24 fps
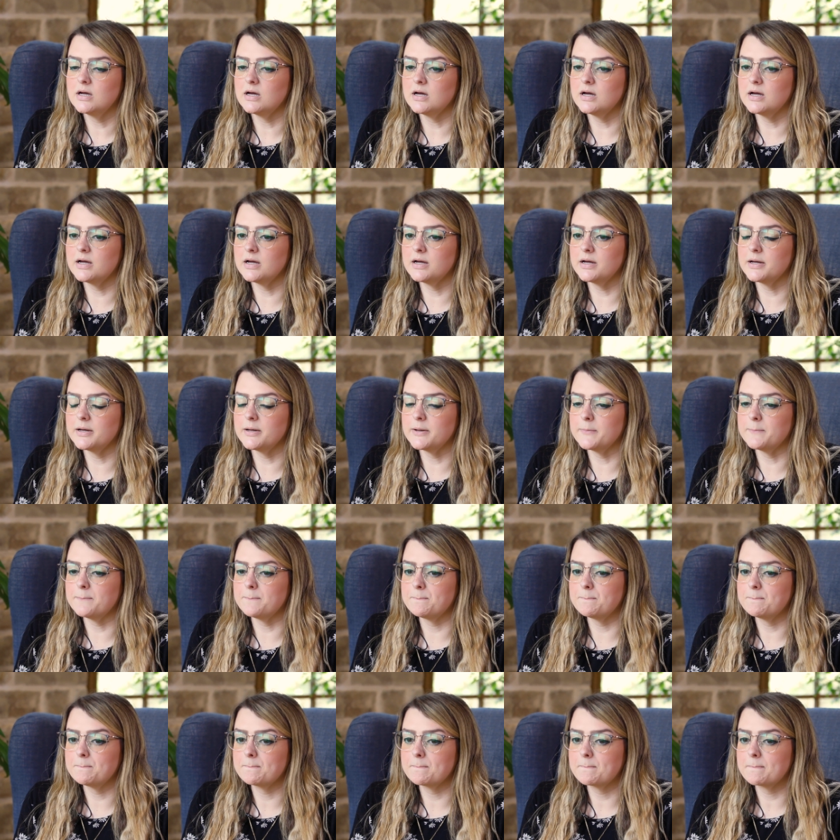
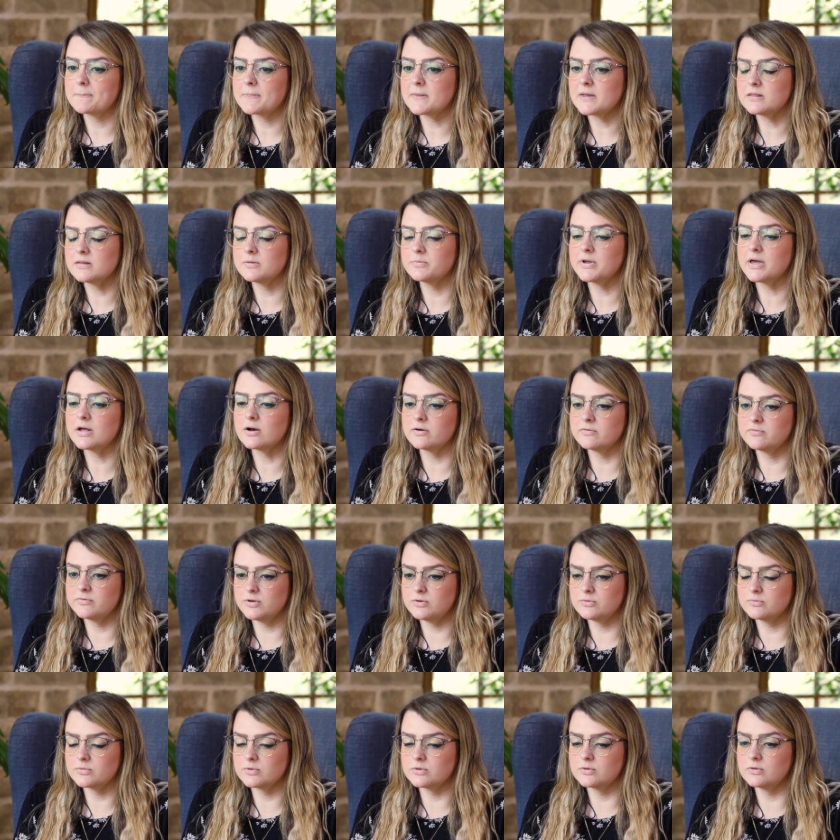um, then we had our
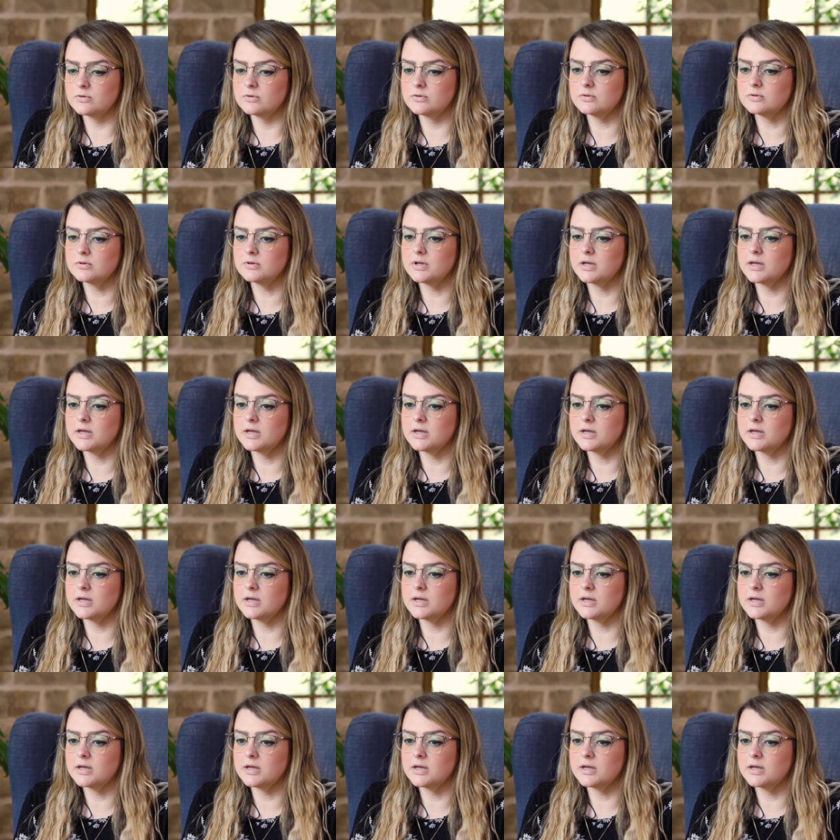funeral,